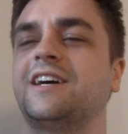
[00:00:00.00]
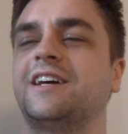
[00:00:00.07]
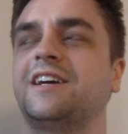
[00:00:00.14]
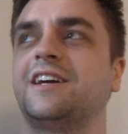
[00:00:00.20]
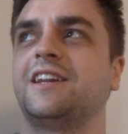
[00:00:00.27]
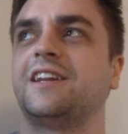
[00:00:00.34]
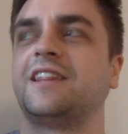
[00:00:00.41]

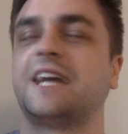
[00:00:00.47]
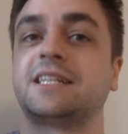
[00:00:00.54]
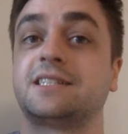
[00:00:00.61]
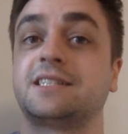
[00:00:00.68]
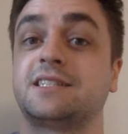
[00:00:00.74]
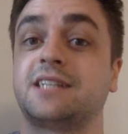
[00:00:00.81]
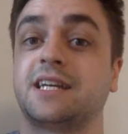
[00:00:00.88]
that
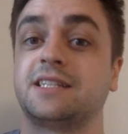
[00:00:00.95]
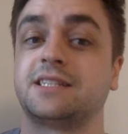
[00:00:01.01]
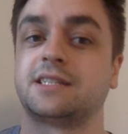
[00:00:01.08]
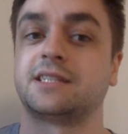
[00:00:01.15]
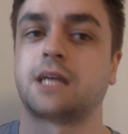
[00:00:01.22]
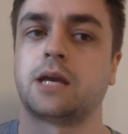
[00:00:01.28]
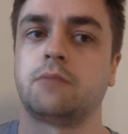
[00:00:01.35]
stays the
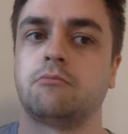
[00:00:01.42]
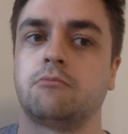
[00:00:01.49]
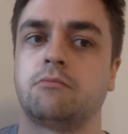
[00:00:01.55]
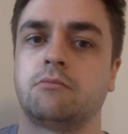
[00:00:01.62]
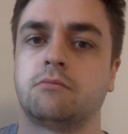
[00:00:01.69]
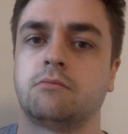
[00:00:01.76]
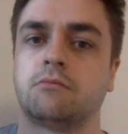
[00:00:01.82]
same,
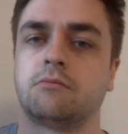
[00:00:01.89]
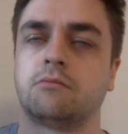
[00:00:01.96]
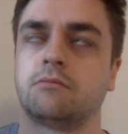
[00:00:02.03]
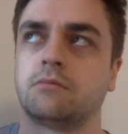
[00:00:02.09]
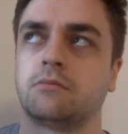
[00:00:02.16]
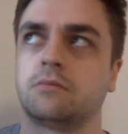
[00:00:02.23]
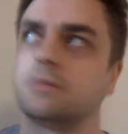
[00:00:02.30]

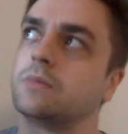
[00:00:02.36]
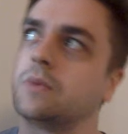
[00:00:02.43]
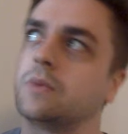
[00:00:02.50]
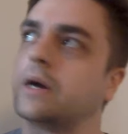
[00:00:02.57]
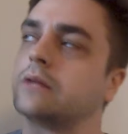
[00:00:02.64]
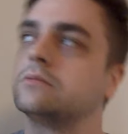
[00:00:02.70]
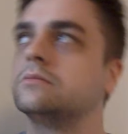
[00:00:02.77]

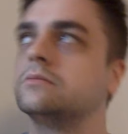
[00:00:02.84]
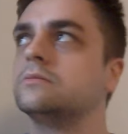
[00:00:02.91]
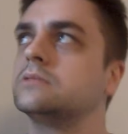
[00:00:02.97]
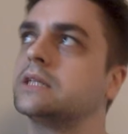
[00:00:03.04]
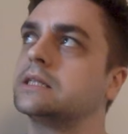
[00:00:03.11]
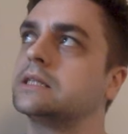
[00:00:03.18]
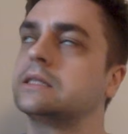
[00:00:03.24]
well,
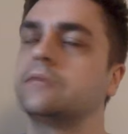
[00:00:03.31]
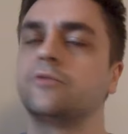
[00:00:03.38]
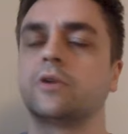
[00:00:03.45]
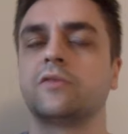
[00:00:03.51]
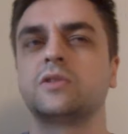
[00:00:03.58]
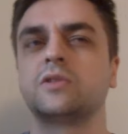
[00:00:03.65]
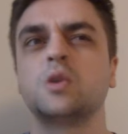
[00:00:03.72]
stays the same
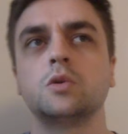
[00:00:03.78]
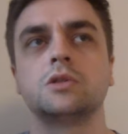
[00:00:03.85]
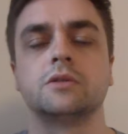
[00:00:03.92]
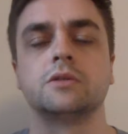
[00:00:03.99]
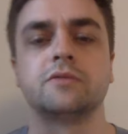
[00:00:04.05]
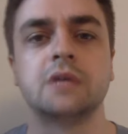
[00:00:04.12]
forever, sort of.